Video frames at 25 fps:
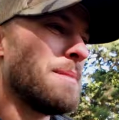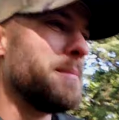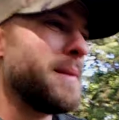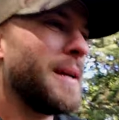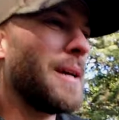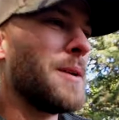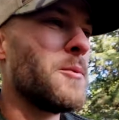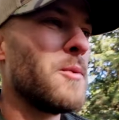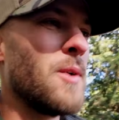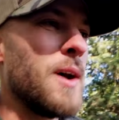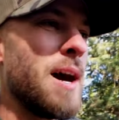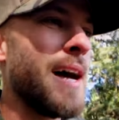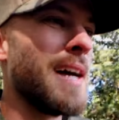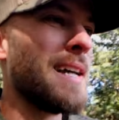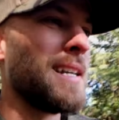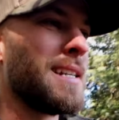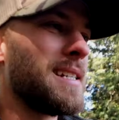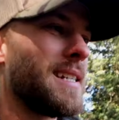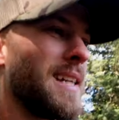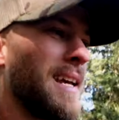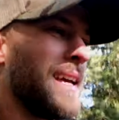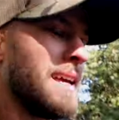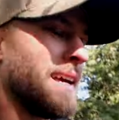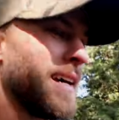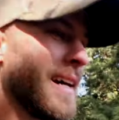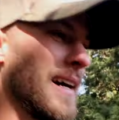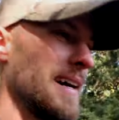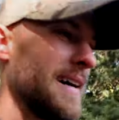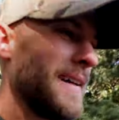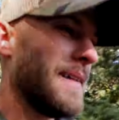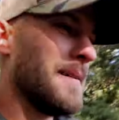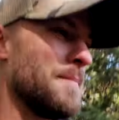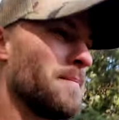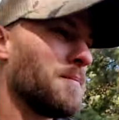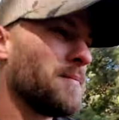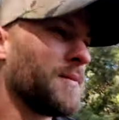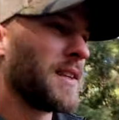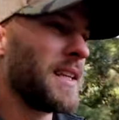the Midwest,
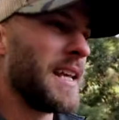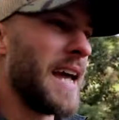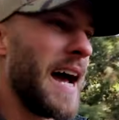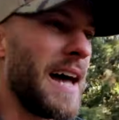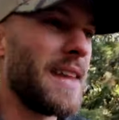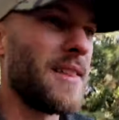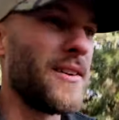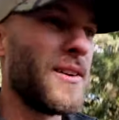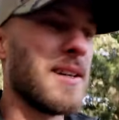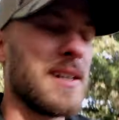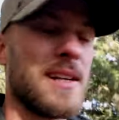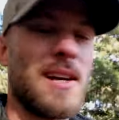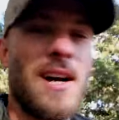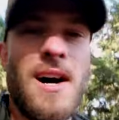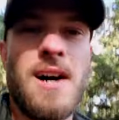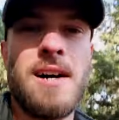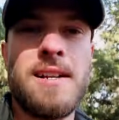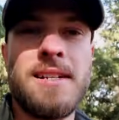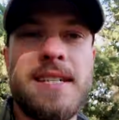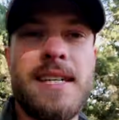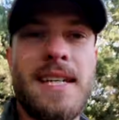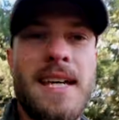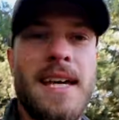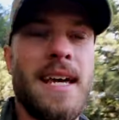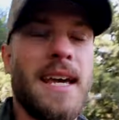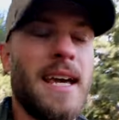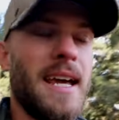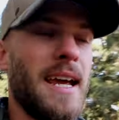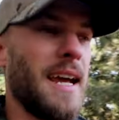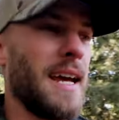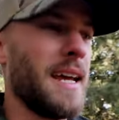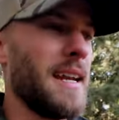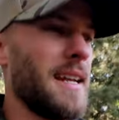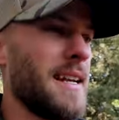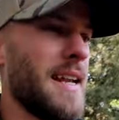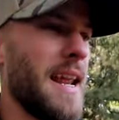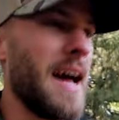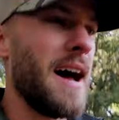um, gathering content.
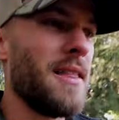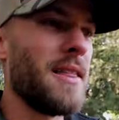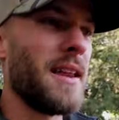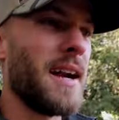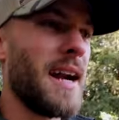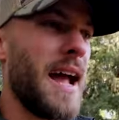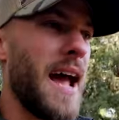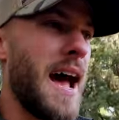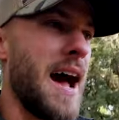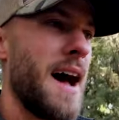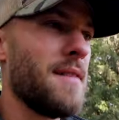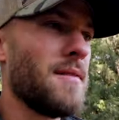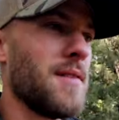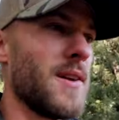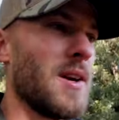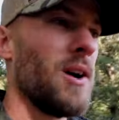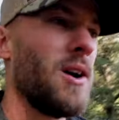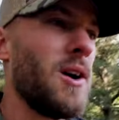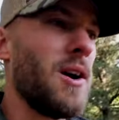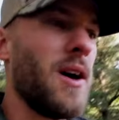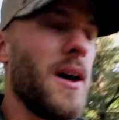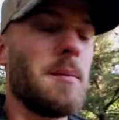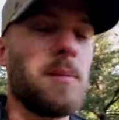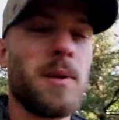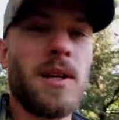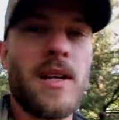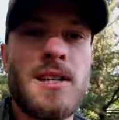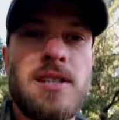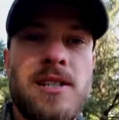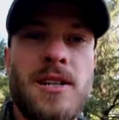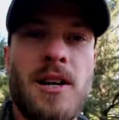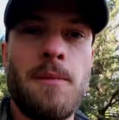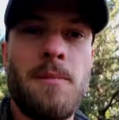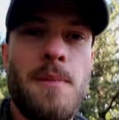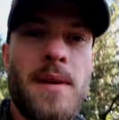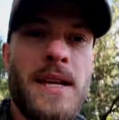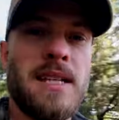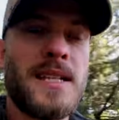And now that I have it all, I'm gonna
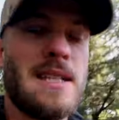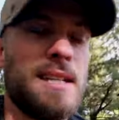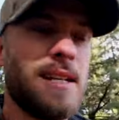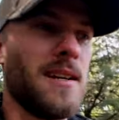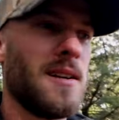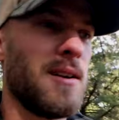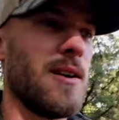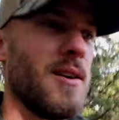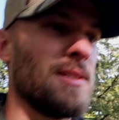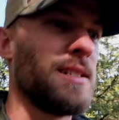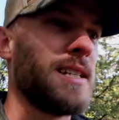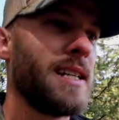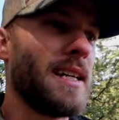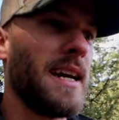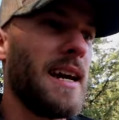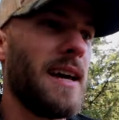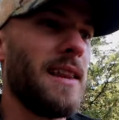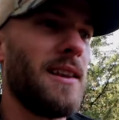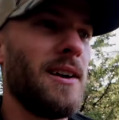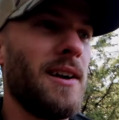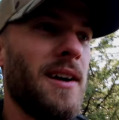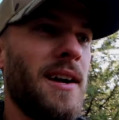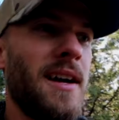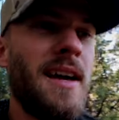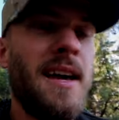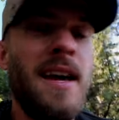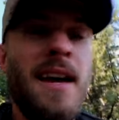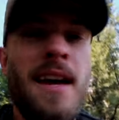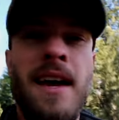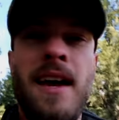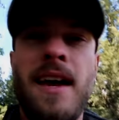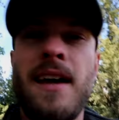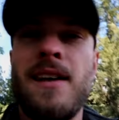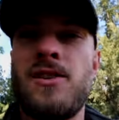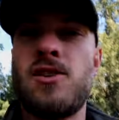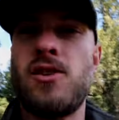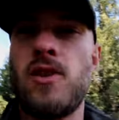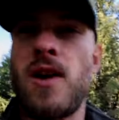start piecing it all together
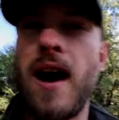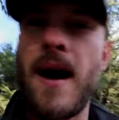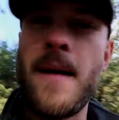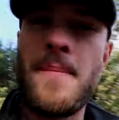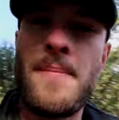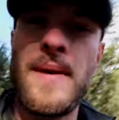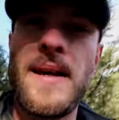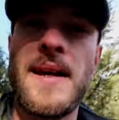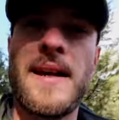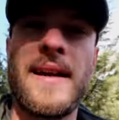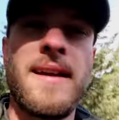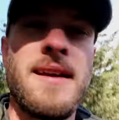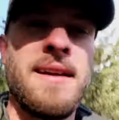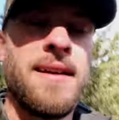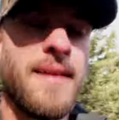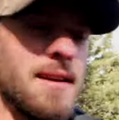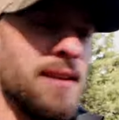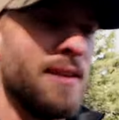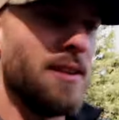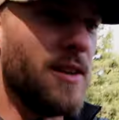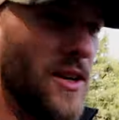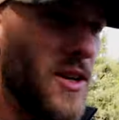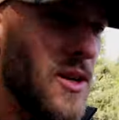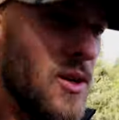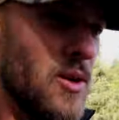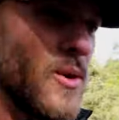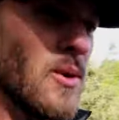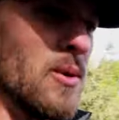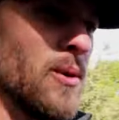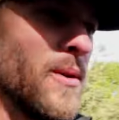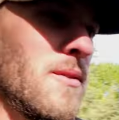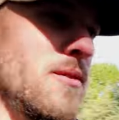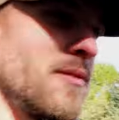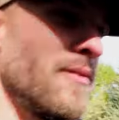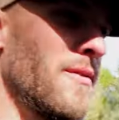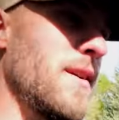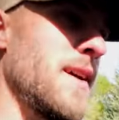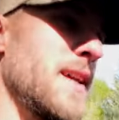and dropping
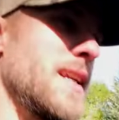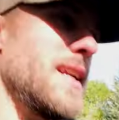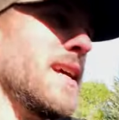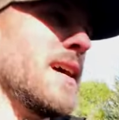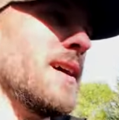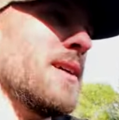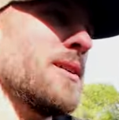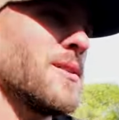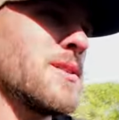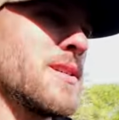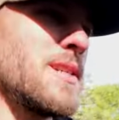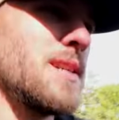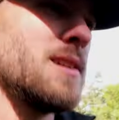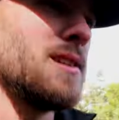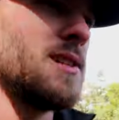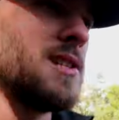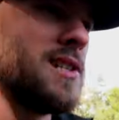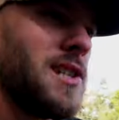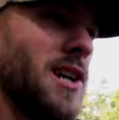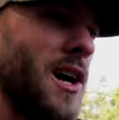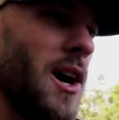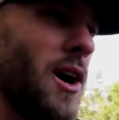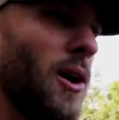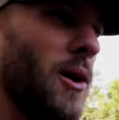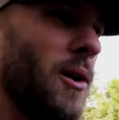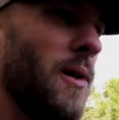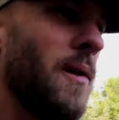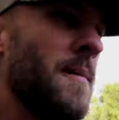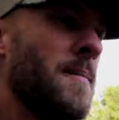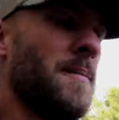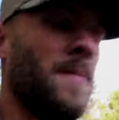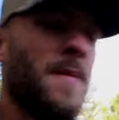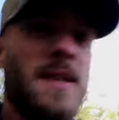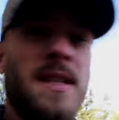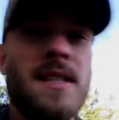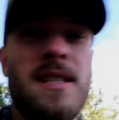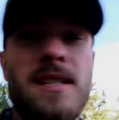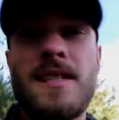new videos. So
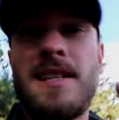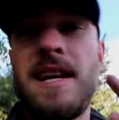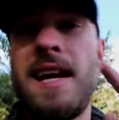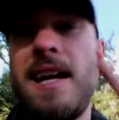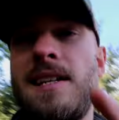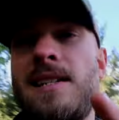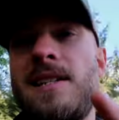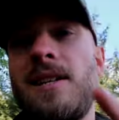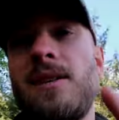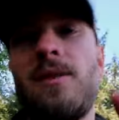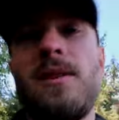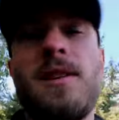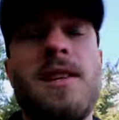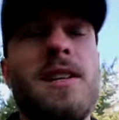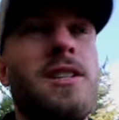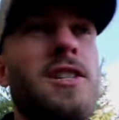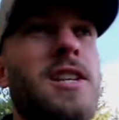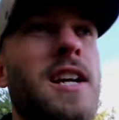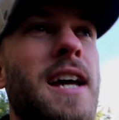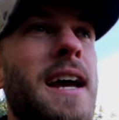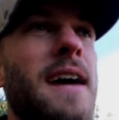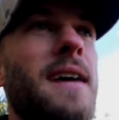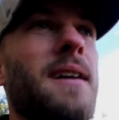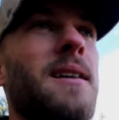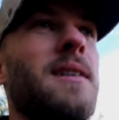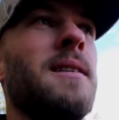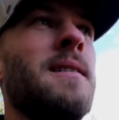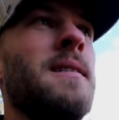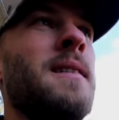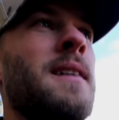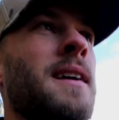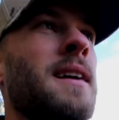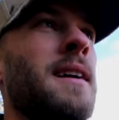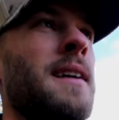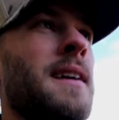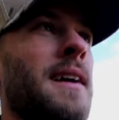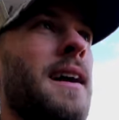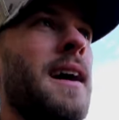stay tuned to the channel.
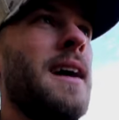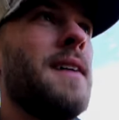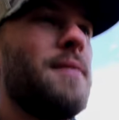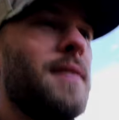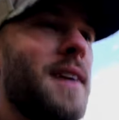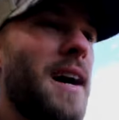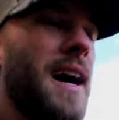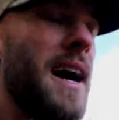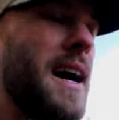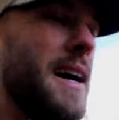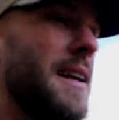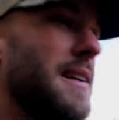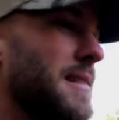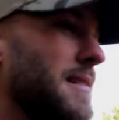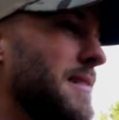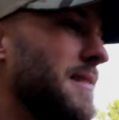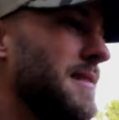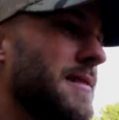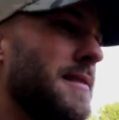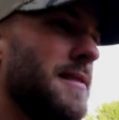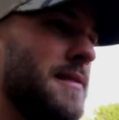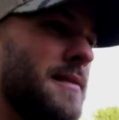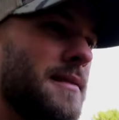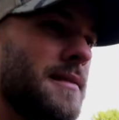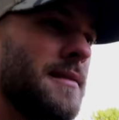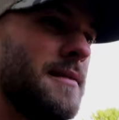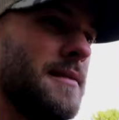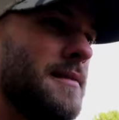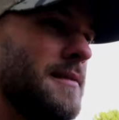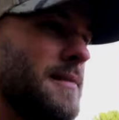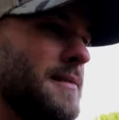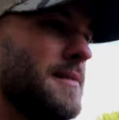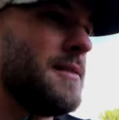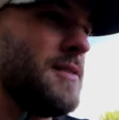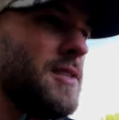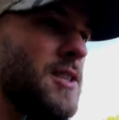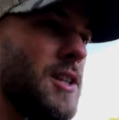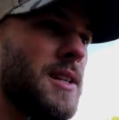I've got
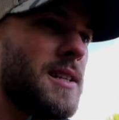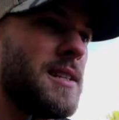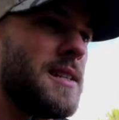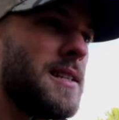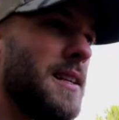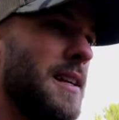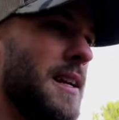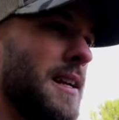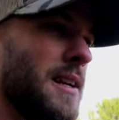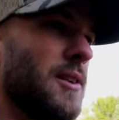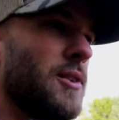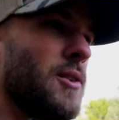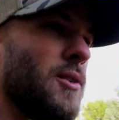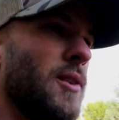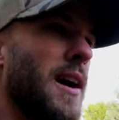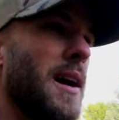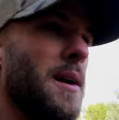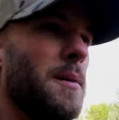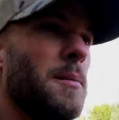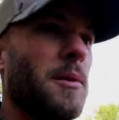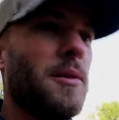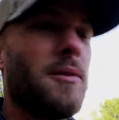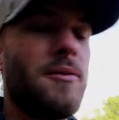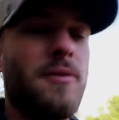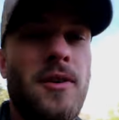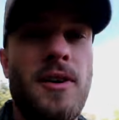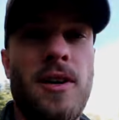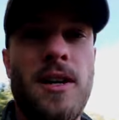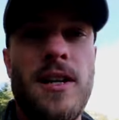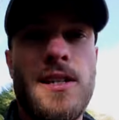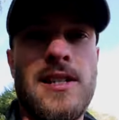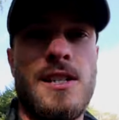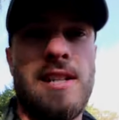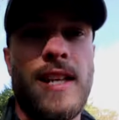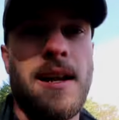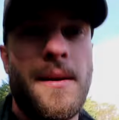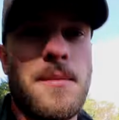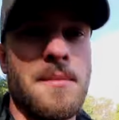just incredible
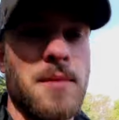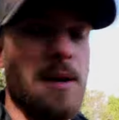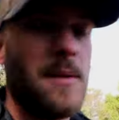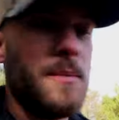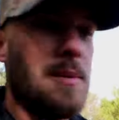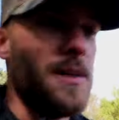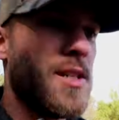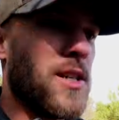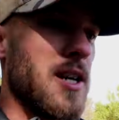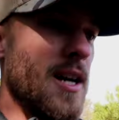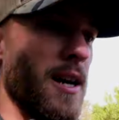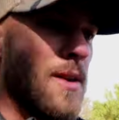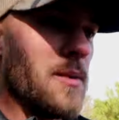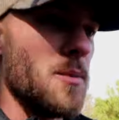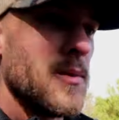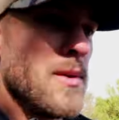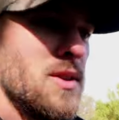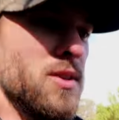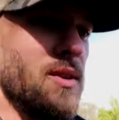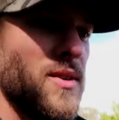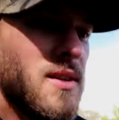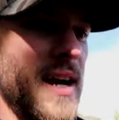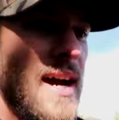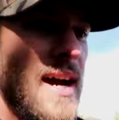footage that I'm gonna be sharing with you